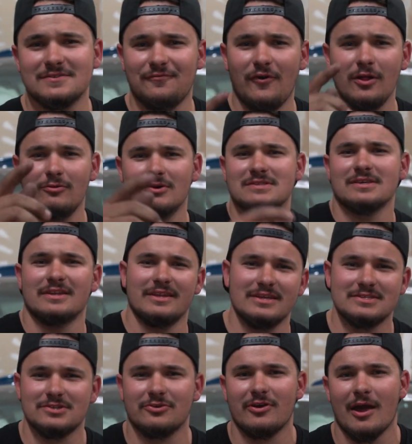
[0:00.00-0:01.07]
follow us on
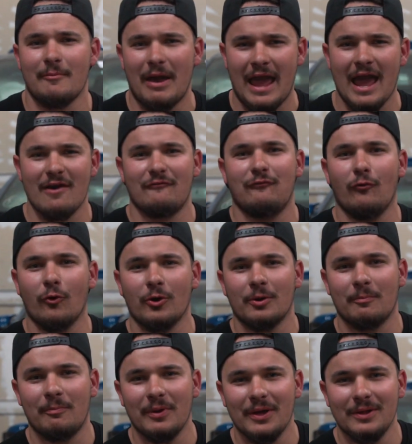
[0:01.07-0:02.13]
Instagram at
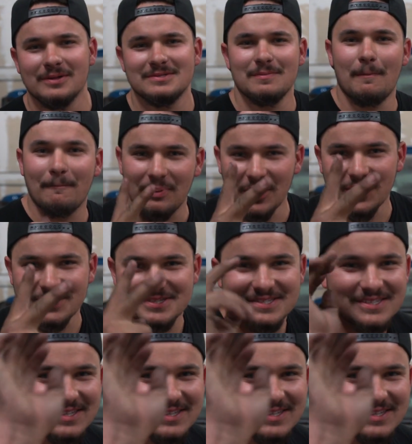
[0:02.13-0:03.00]
Foreign Builds. Peace.